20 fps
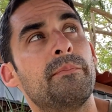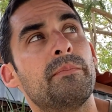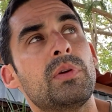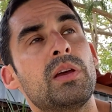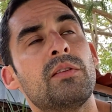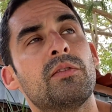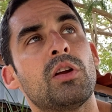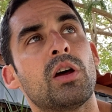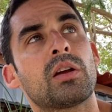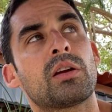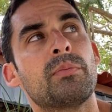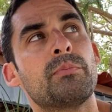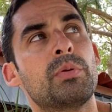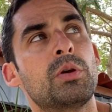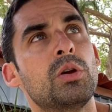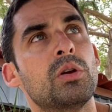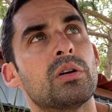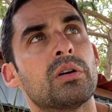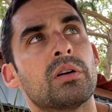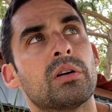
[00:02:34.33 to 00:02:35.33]
Even on a
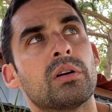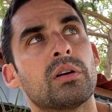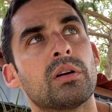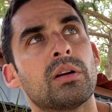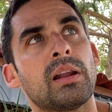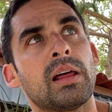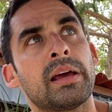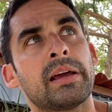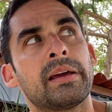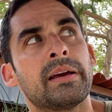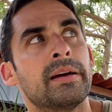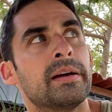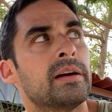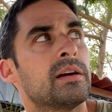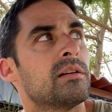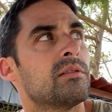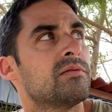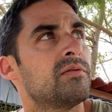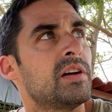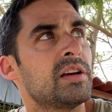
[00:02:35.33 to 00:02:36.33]
computer, like
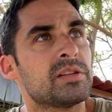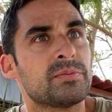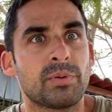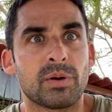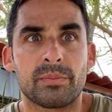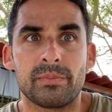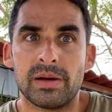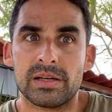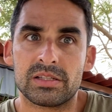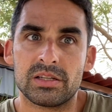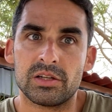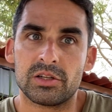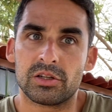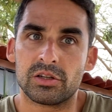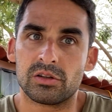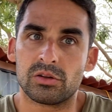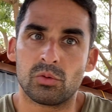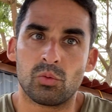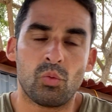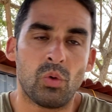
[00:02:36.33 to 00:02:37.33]
Facebook
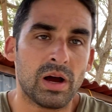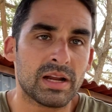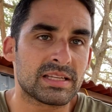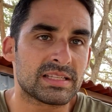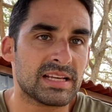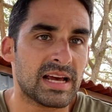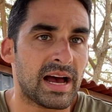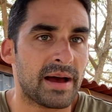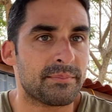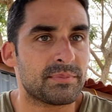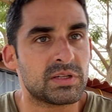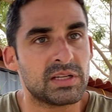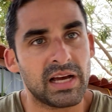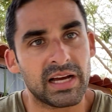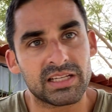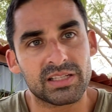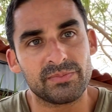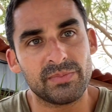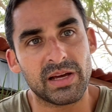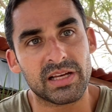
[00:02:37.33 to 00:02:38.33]
Messenger, WhatsApp,
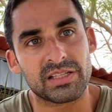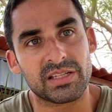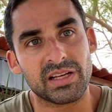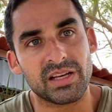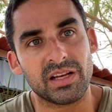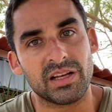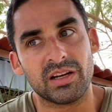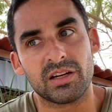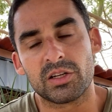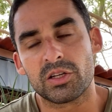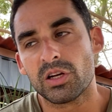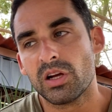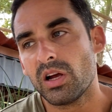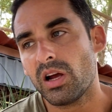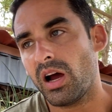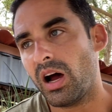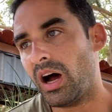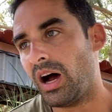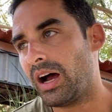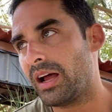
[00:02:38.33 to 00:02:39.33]
text message,
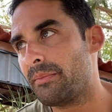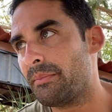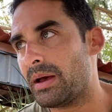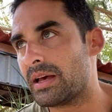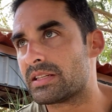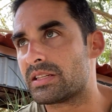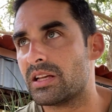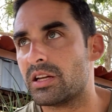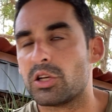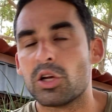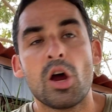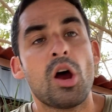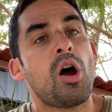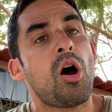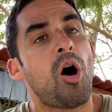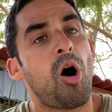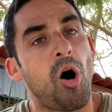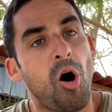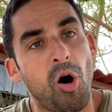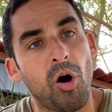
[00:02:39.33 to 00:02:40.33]
iMessage.
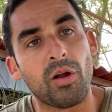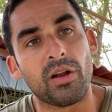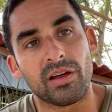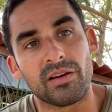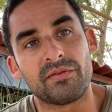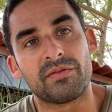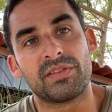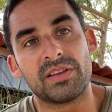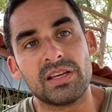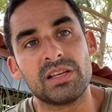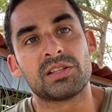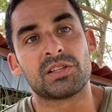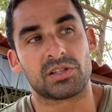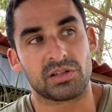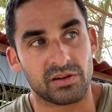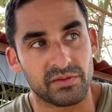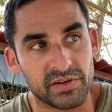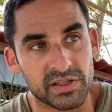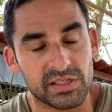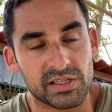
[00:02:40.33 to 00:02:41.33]
All of these
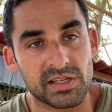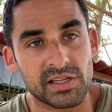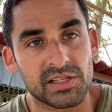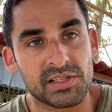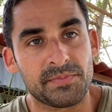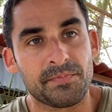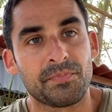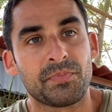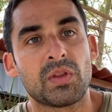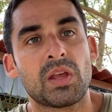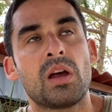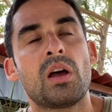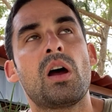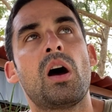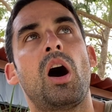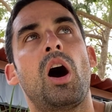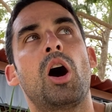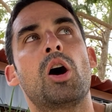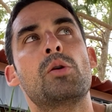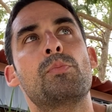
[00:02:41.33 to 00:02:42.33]
services
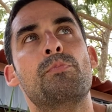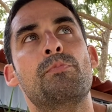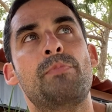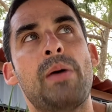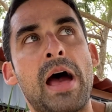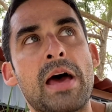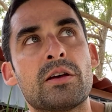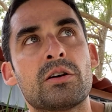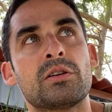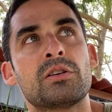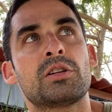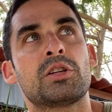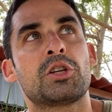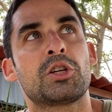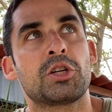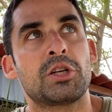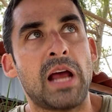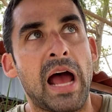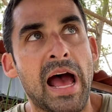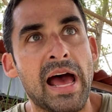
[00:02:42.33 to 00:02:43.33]
are better
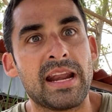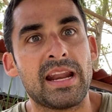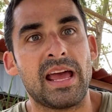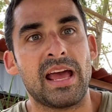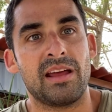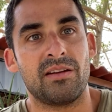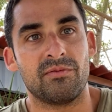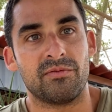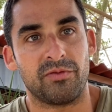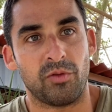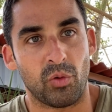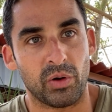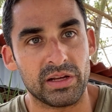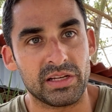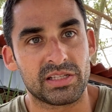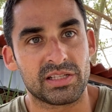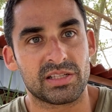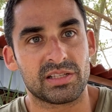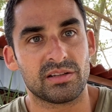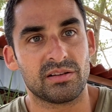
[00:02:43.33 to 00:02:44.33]
chat and
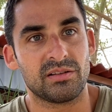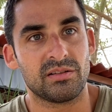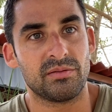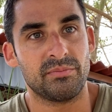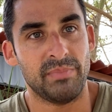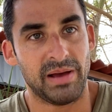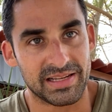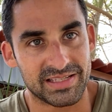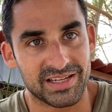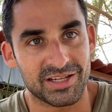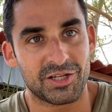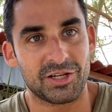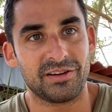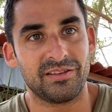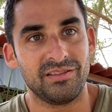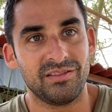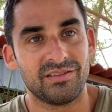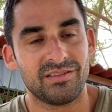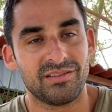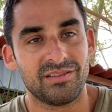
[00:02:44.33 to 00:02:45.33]
voice messaging